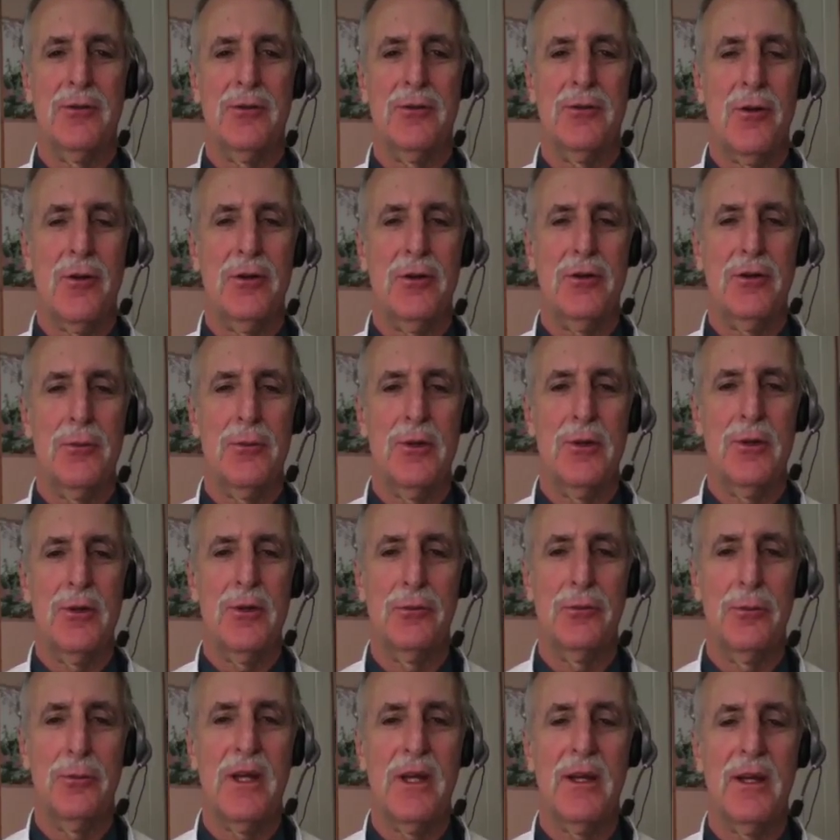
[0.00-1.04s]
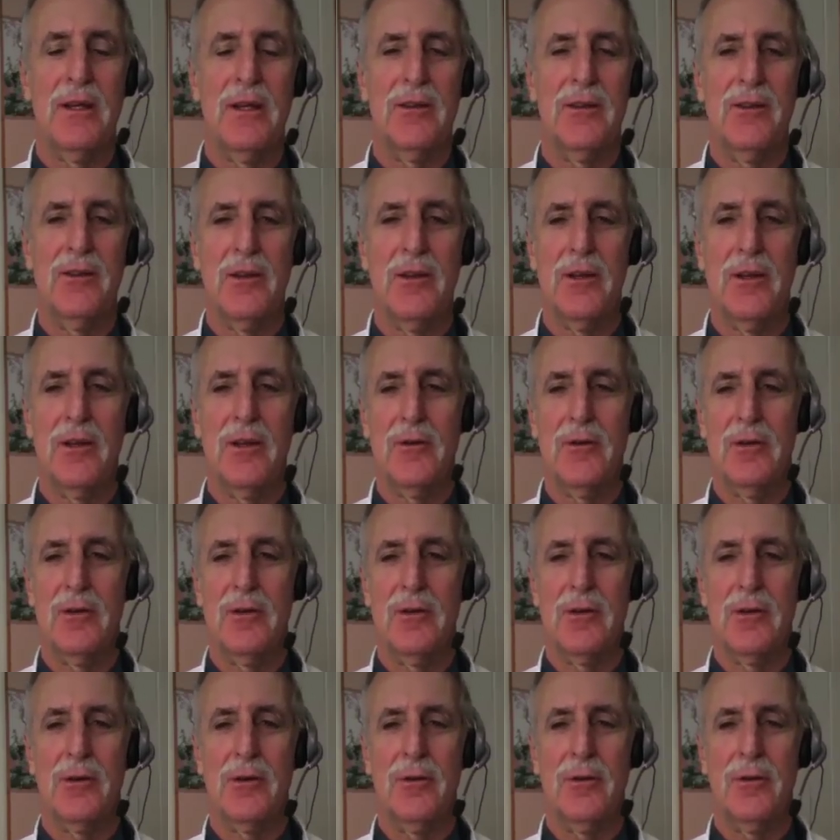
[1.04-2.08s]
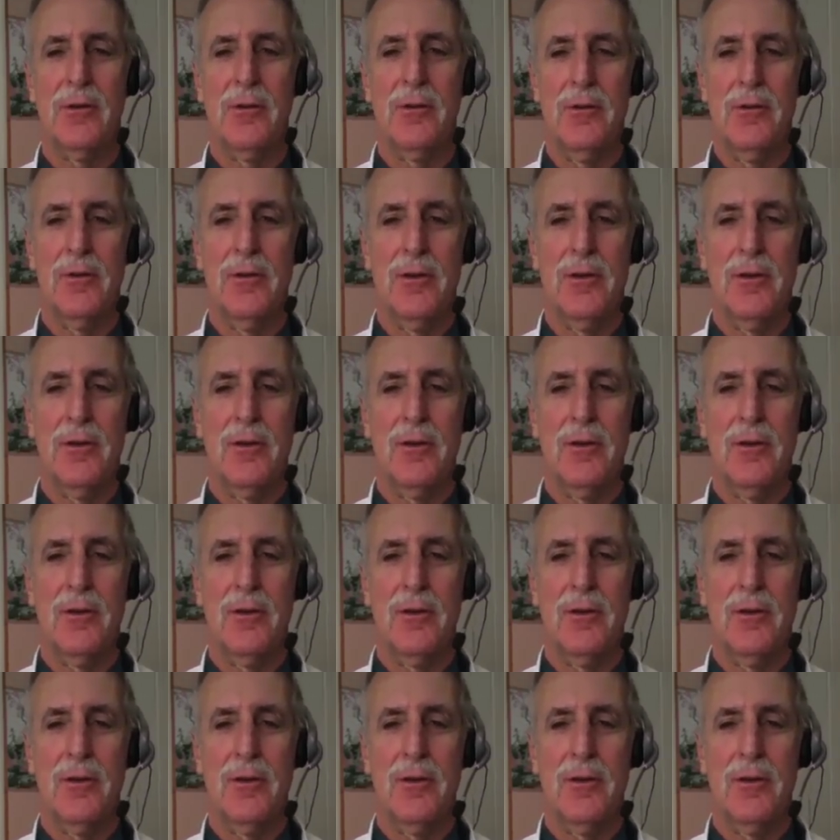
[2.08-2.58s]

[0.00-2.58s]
heard that I was going to be speaking to you, there